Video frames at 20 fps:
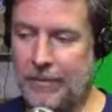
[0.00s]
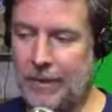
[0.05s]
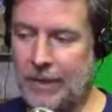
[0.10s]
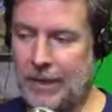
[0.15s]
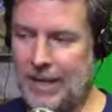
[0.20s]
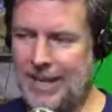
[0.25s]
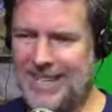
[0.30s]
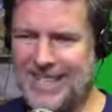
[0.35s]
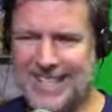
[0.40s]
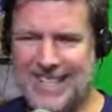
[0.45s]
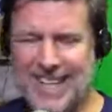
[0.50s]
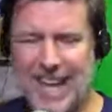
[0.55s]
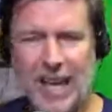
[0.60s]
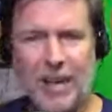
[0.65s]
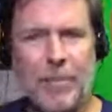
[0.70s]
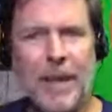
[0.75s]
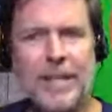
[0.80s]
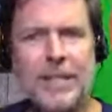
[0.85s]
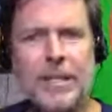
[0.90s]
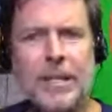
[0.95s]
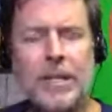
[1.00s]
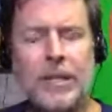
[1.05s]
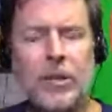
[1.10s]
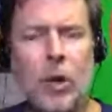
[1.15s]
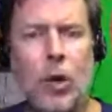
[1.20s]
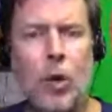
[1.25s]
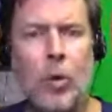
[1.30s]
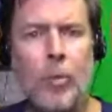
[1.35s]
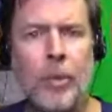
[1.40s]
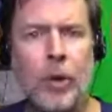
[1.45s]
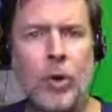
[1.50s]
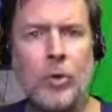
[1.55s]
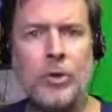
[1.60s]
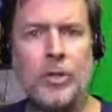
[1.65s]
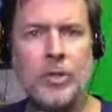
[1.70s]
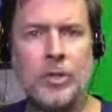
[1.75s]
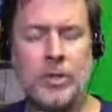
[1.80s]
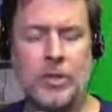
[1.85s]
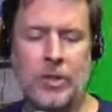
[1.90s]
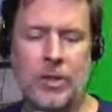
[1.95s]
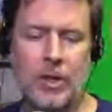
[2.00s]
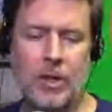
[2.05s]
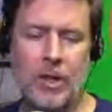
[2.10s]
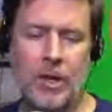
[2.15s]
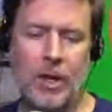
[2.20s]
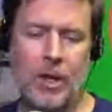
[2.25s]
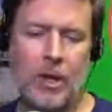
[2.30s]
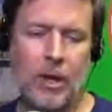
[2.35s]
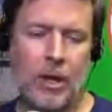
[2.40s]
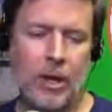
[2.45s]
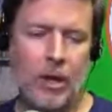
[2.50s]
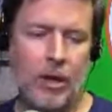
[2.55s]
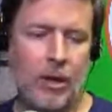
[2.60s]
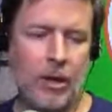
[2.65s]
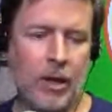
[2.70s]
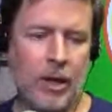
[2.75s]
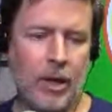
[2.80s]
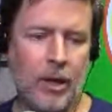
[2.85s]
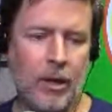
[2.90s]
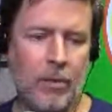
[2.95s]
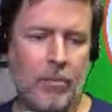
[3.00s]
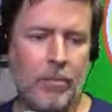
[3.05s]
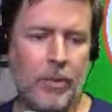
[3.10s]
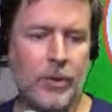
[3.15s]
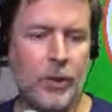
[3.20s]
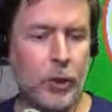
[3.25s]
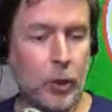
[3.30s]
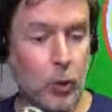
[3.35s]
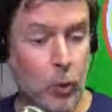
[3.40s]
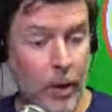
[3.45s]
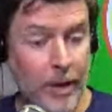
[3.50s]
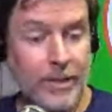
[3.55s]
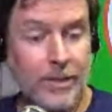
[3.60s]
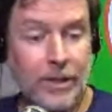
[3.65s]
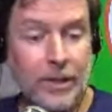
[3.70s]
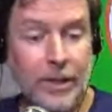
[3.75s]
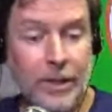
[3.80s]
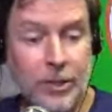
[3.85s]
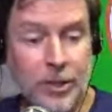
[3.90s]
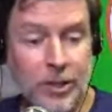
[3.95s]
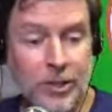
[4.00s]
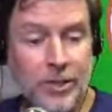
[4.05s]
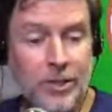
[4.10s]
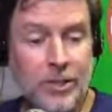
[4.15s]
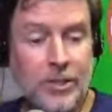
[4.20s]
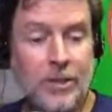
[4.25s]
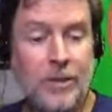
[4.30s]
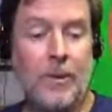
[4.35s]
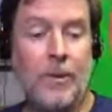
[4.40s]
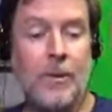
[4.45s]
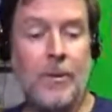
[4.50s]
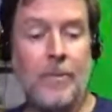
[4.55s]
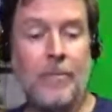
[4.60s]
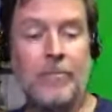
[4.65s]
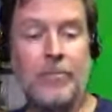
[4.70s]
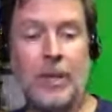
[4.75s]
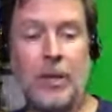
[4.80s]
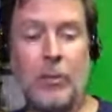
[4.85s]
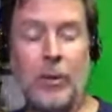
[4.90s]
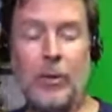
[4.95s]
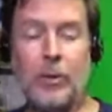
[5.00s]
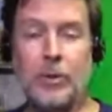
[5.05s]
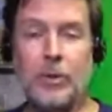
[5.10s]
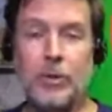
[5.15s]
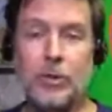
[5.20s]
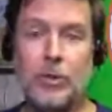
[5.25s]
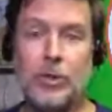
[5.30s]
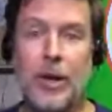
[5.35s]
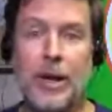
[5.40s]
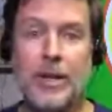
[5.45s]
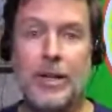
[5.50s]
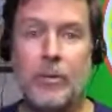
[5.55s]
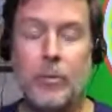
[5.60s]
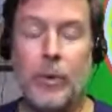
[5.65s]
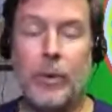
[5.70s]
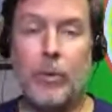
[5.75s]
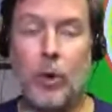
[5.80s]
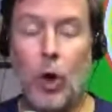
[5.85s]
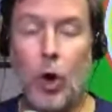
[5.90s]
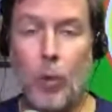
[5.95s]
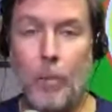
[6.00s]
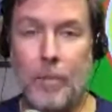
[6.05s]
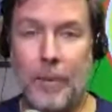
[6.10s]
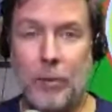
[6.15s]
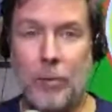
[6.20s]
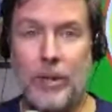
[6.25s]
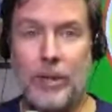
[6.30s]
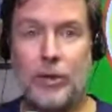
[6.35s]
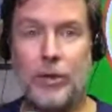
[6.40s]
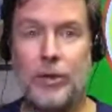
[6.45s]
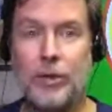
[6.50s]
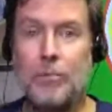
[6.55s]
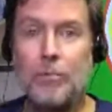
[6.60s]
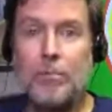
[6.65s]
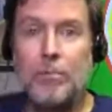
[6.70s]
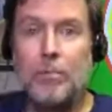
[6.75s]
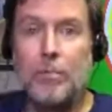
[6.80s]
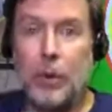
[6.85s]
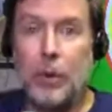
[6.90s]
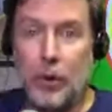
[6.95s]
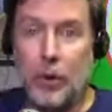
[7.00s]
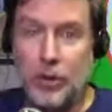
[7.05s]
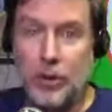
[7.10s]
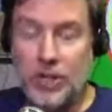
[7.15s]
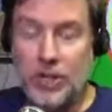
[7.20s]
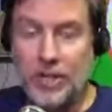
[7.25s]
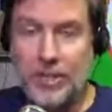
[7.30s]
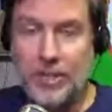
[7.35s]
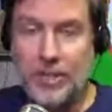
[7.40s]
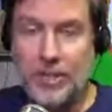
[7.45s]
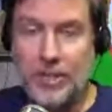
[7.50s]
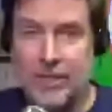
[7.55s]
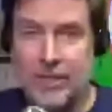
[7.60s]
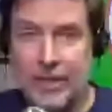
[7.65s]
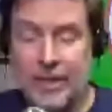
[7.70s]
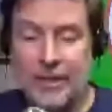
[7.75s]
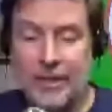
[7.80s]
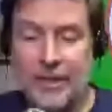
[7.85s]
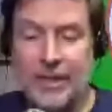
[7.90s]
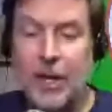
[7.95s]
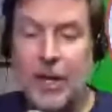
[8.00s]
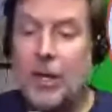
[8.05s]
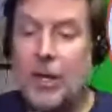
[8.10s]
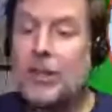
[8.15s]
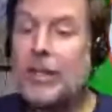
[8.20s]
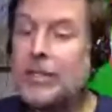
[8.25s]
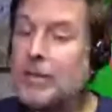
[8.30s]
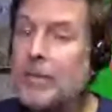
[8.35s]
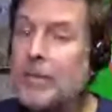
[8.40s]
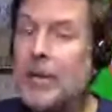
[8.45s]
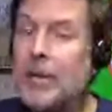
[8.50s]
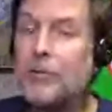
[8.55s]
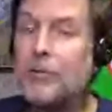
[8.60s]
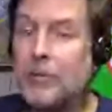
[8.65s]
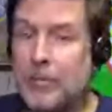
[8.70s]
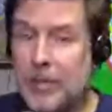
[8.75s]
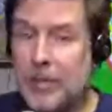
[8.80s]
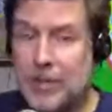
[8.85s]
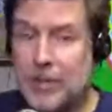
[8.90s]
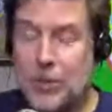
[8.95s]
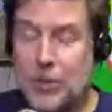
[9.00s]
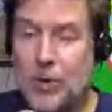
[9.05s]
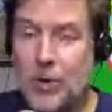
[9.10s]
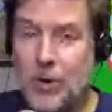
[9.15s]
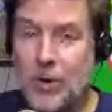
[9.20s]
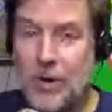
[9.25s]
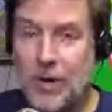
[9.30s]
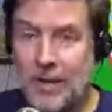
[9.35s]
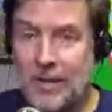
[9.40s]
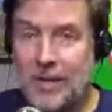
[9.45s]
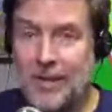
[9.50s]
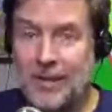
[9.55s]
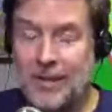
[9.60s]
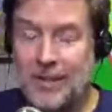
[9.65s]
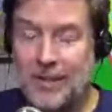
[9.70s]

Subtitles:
segmented almost, but they're quite delicious. And we were hoping we could purchase an ugly tomato from the store and then get